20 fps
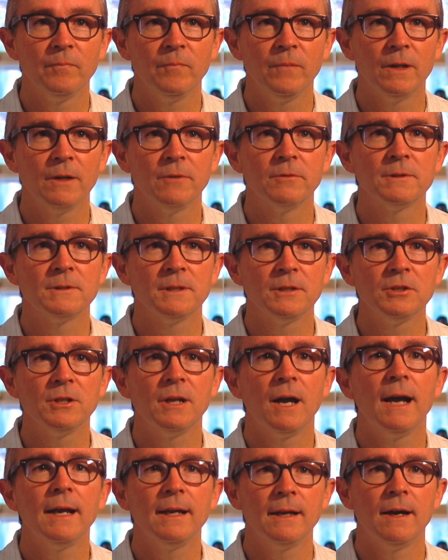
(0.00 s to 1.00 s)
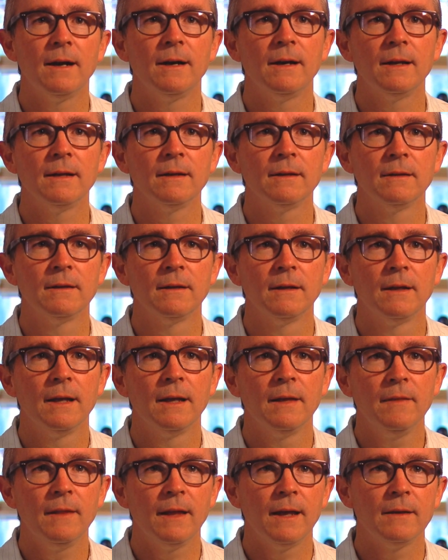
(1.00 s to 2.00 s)
You know, it was such an icon
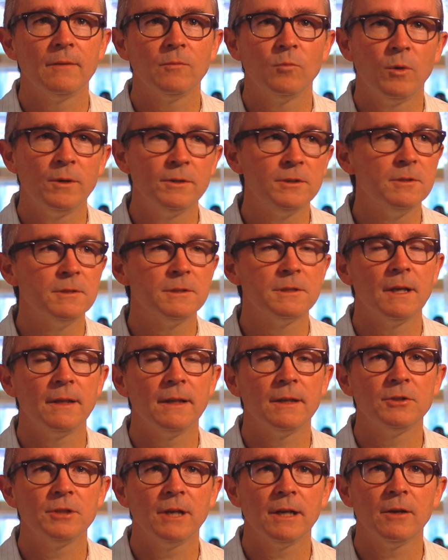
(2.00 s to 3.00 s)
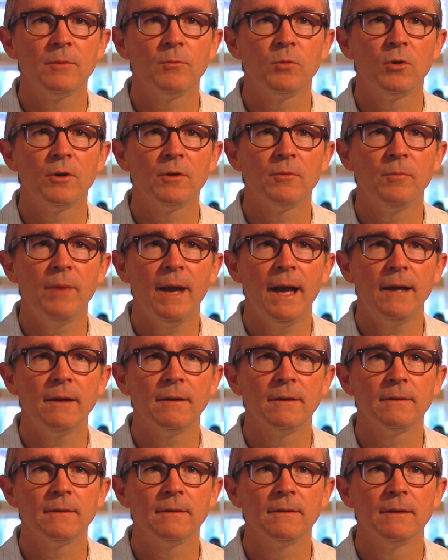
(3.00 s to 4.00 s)
that once you saw that checkerboard
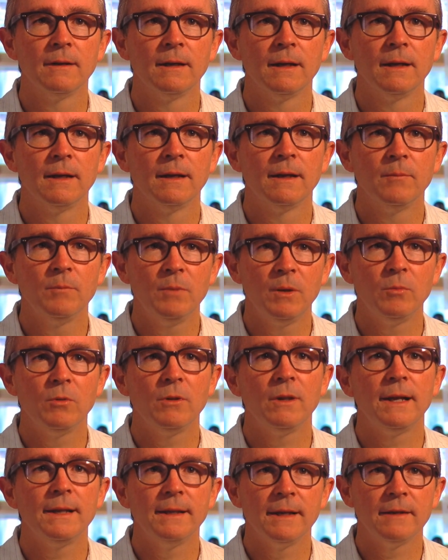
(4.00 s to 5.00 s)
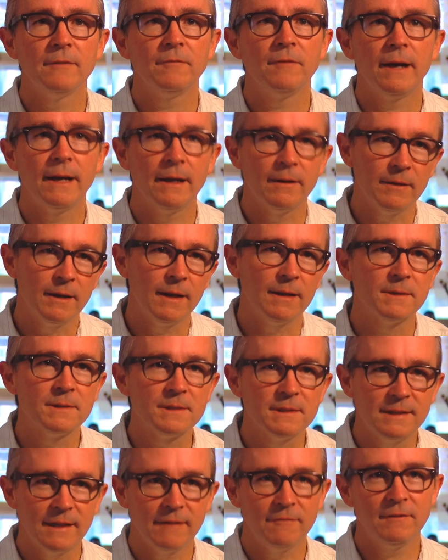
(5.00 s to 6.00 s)
pattern, people identify, okay, it's
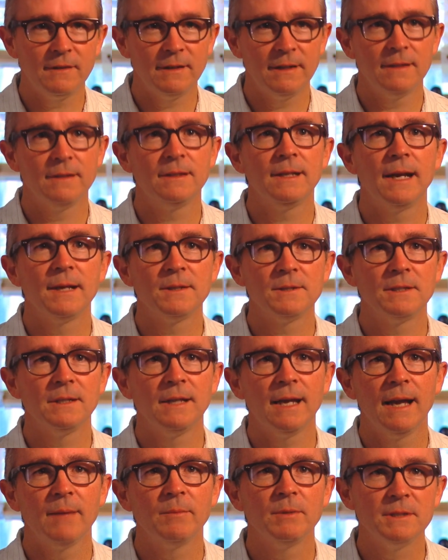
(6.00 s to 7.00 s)
definitely a taxi cab.